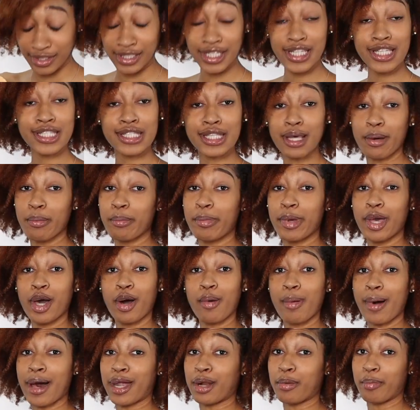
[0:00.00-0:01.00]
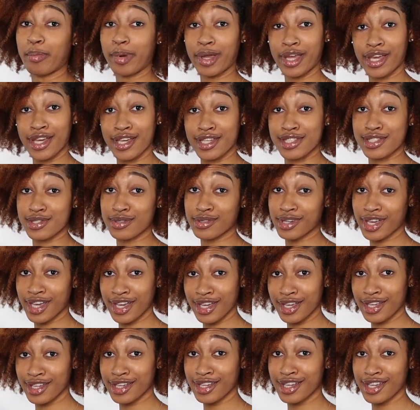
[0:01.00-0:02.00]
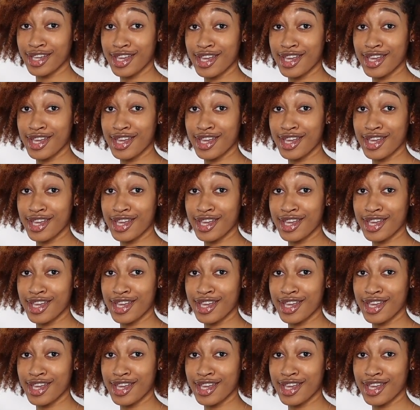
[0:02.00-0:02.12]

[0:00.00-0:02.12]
these some bell-bottom pants, okay?